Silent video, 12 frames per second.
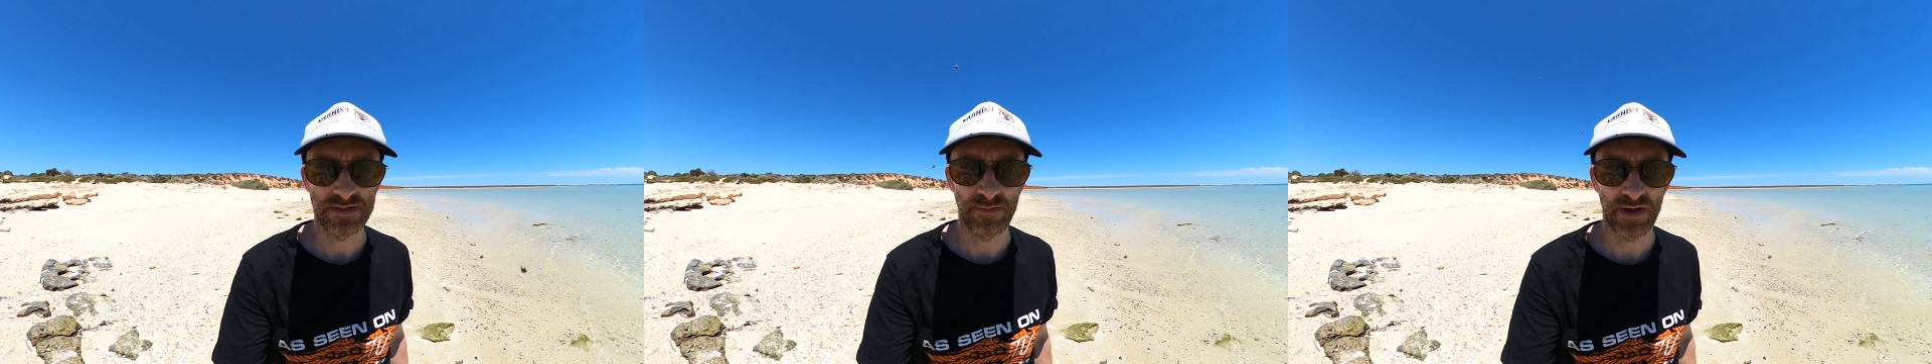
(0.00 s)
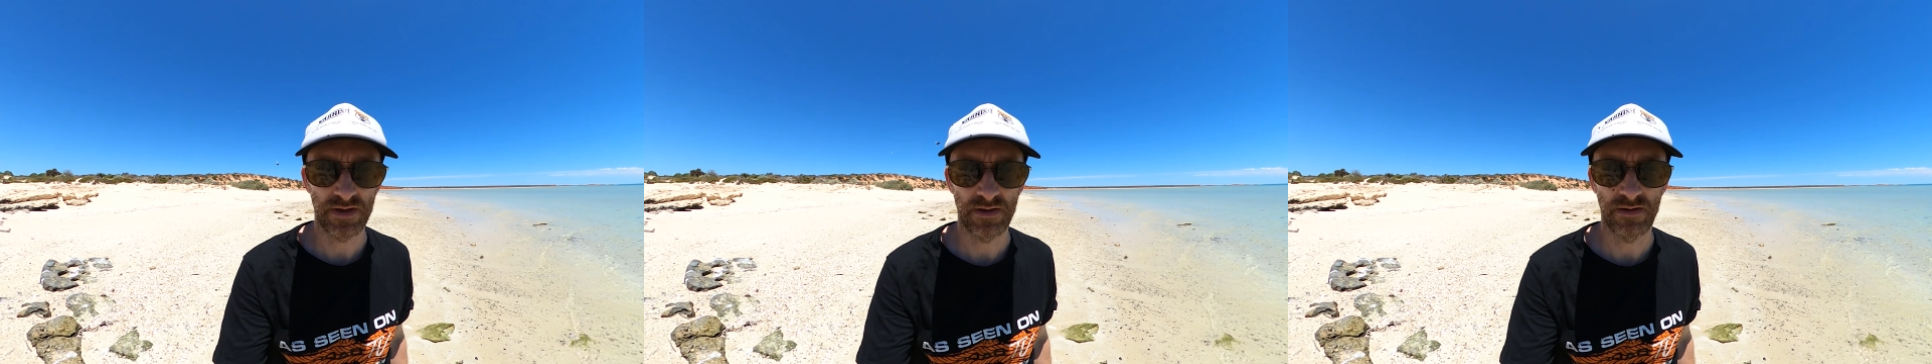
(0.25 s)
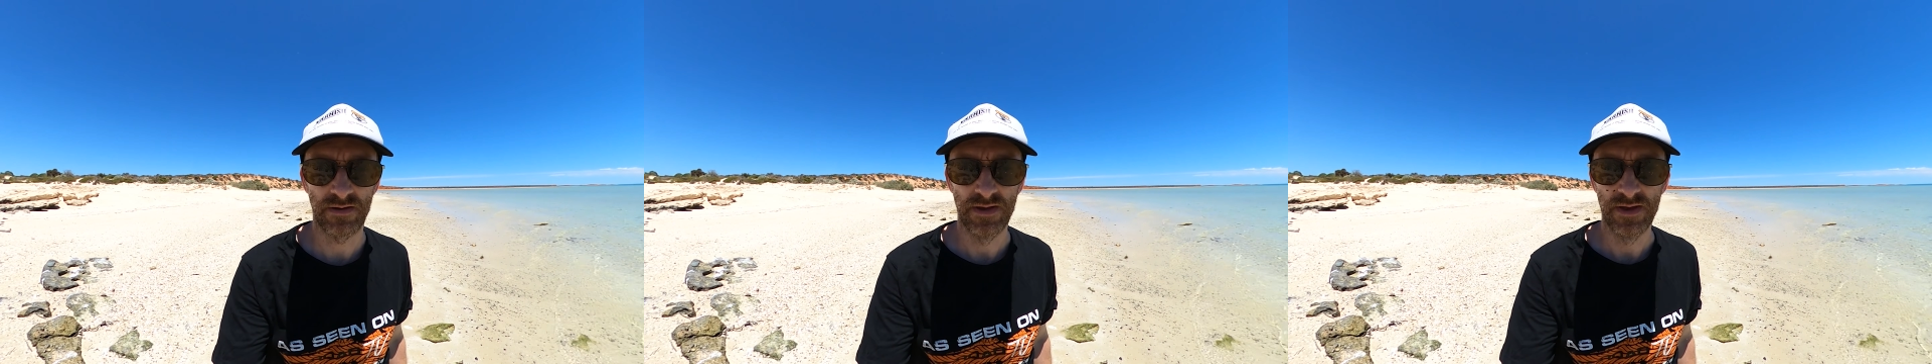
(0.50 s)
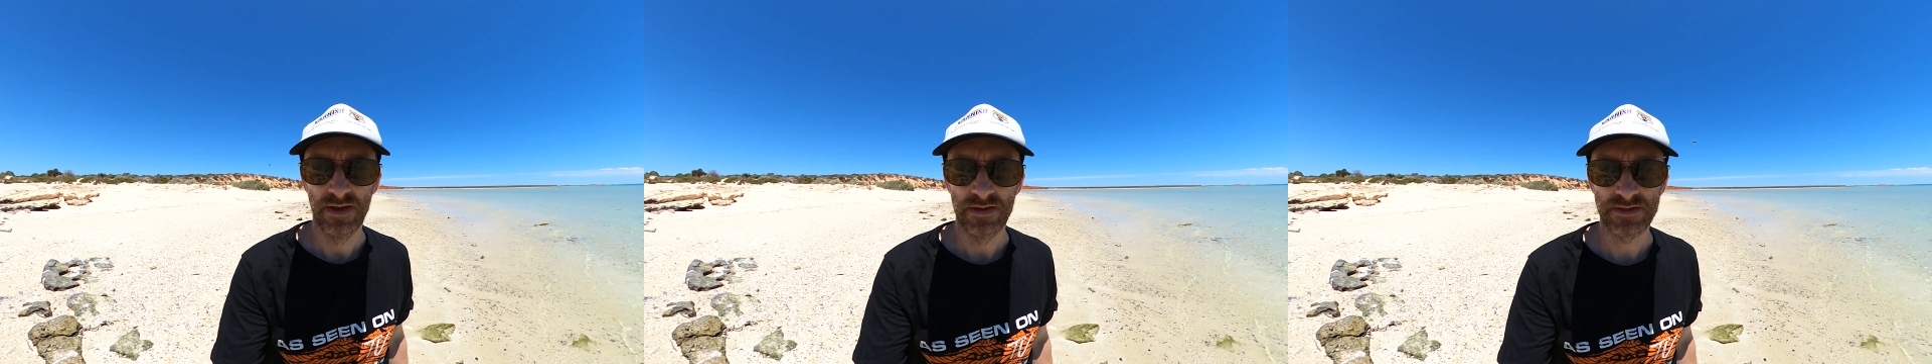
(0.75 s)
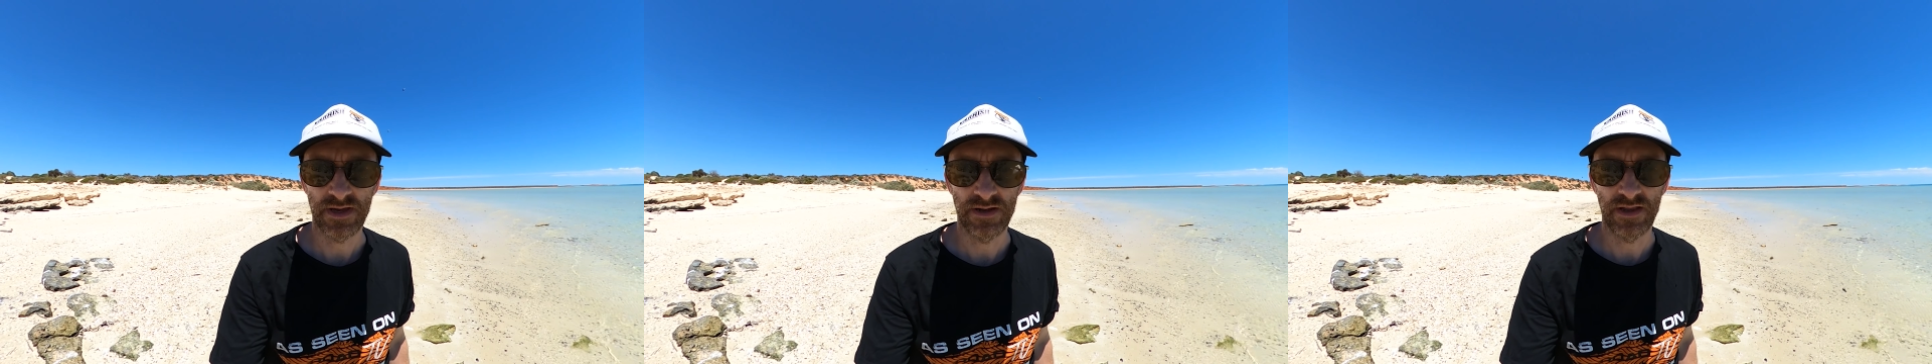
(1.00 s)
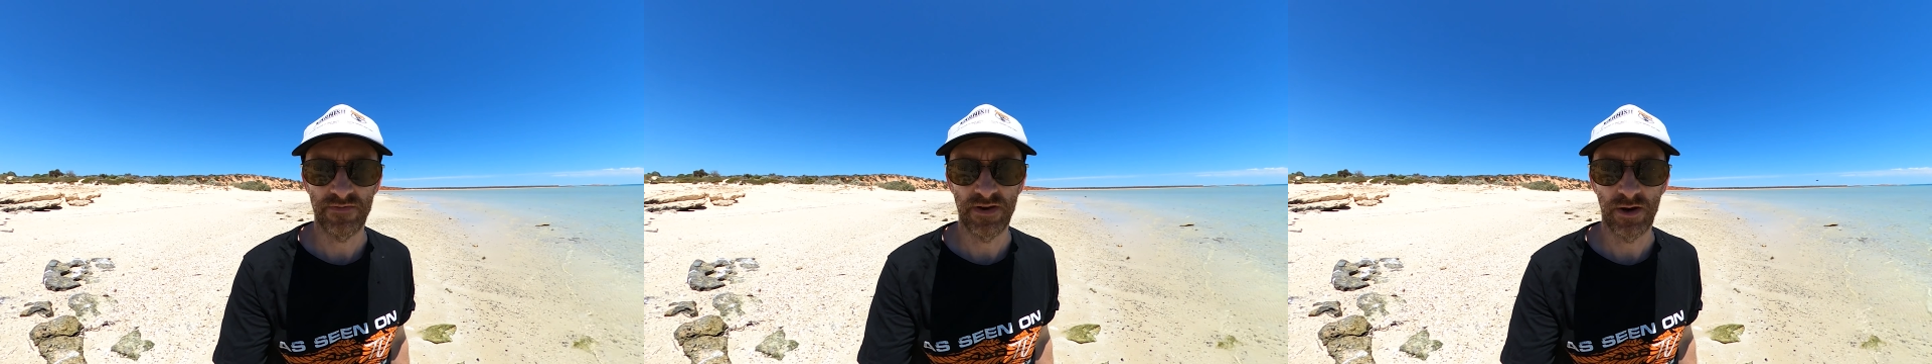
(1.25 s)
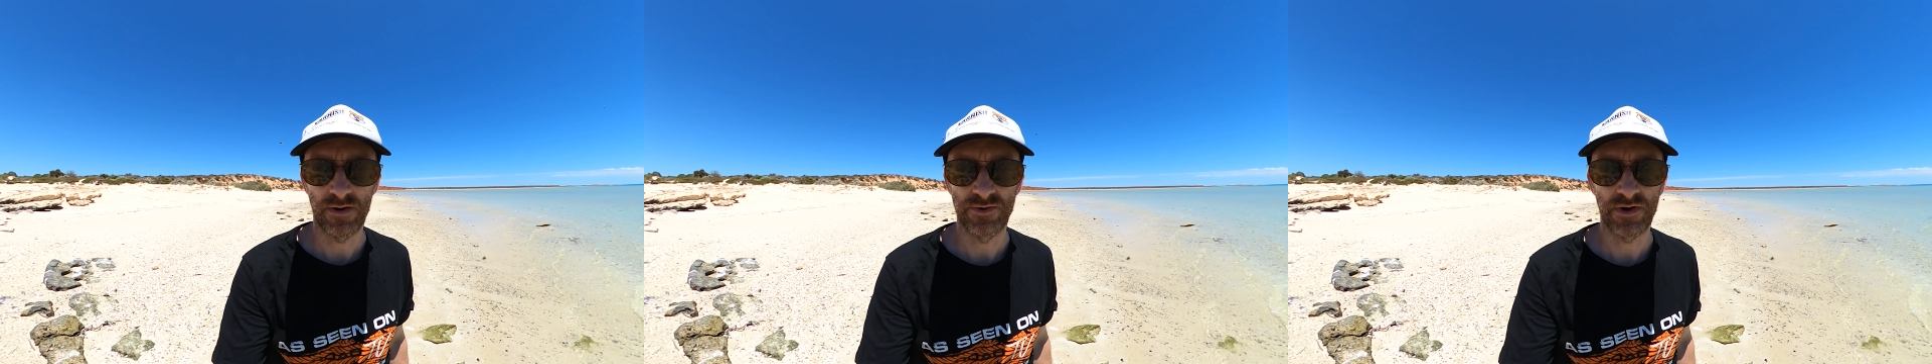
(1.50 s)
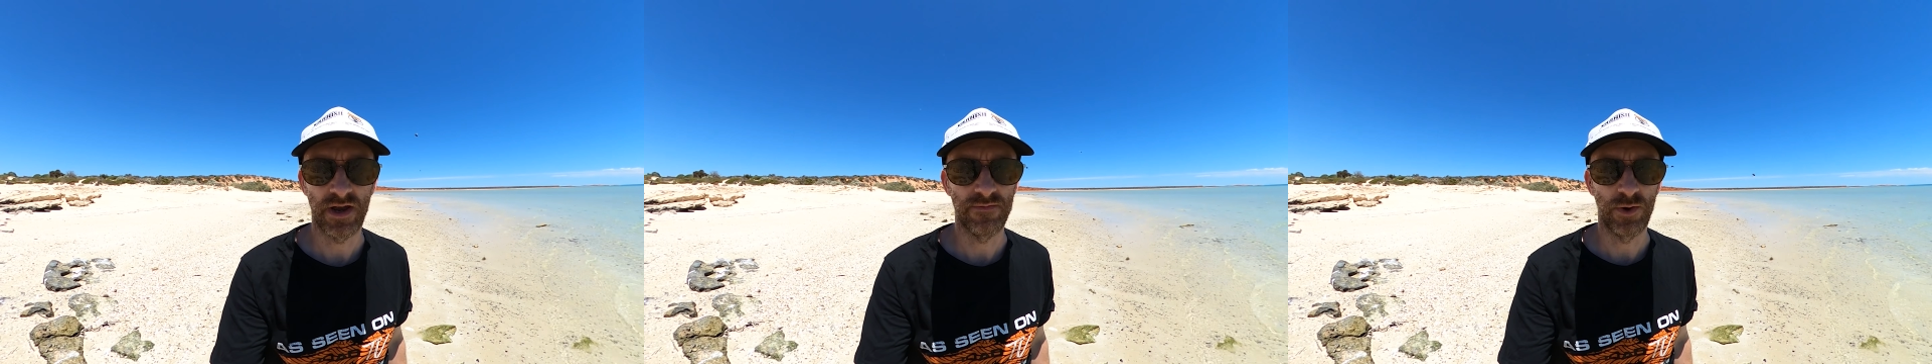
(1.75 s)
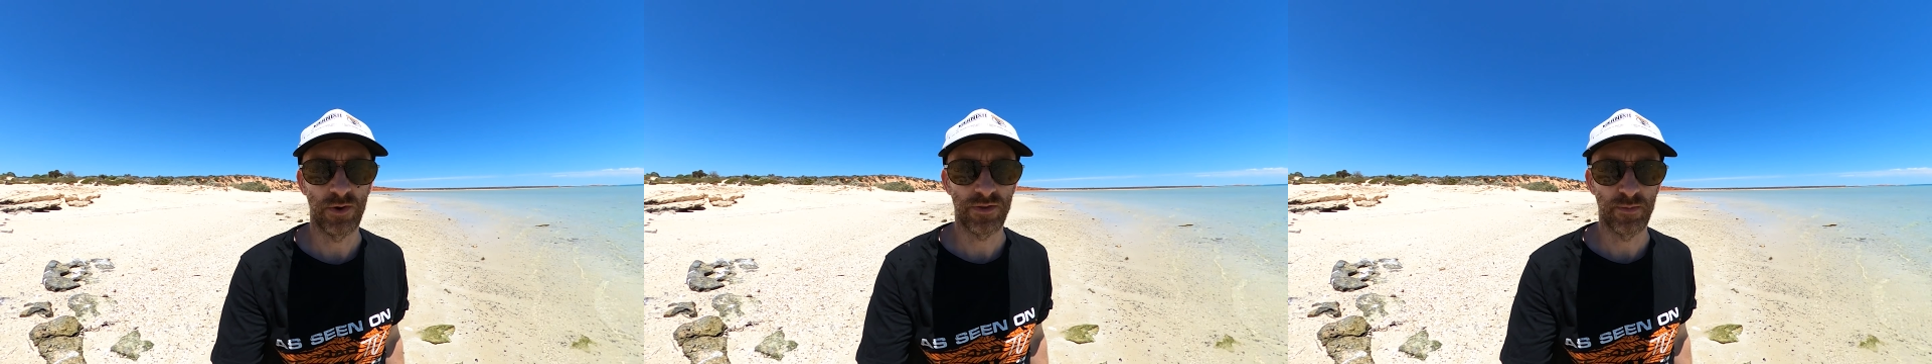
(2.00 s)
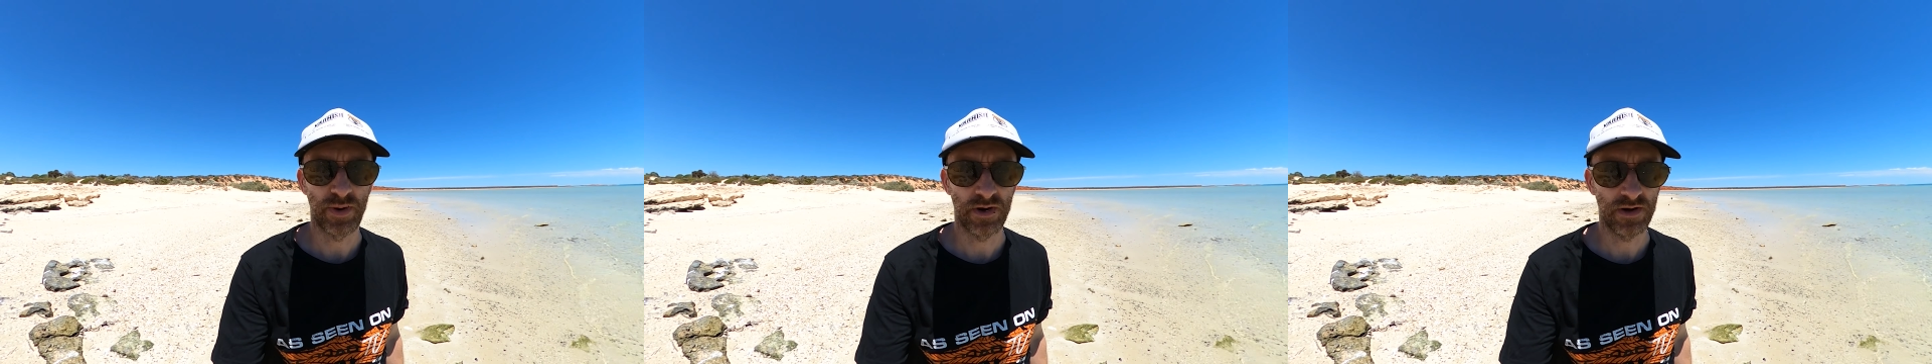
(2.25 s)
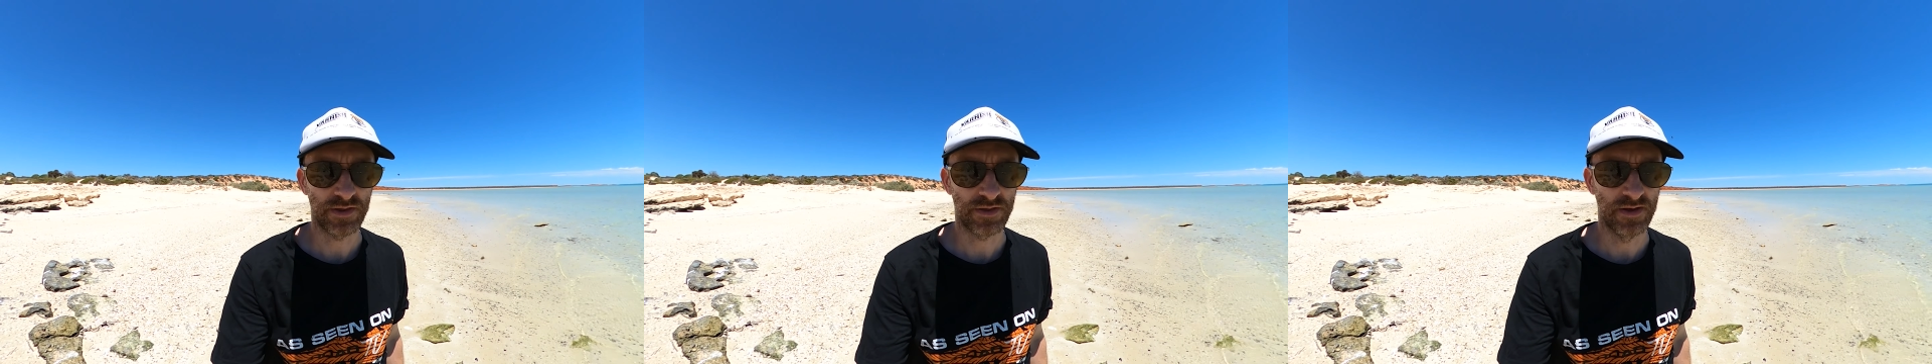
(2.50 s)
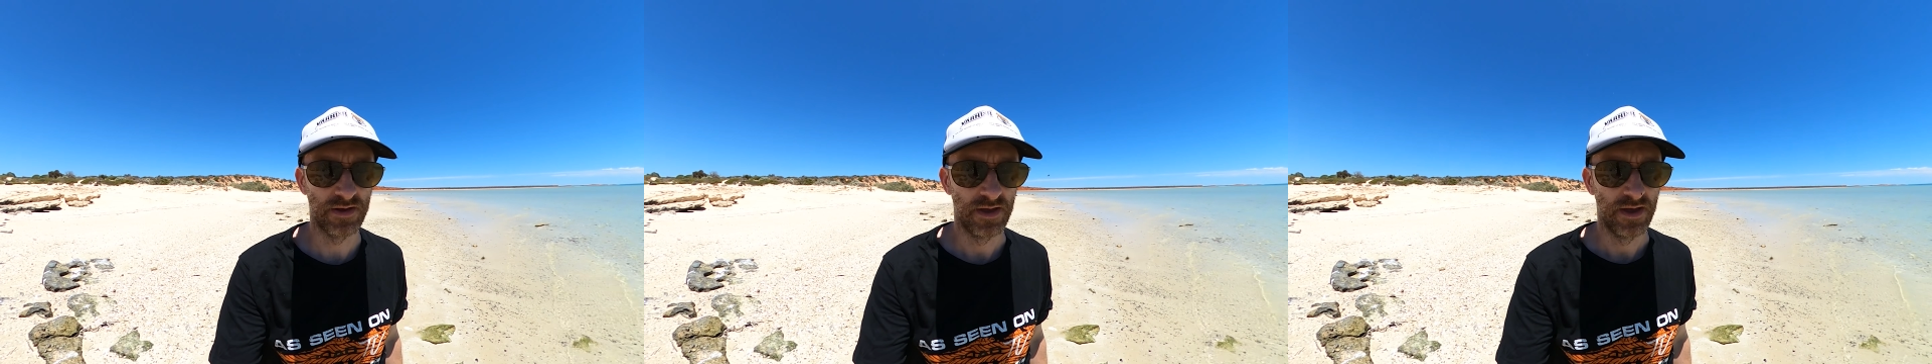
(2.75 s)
It's about a 10-11 hour drive north of Perth.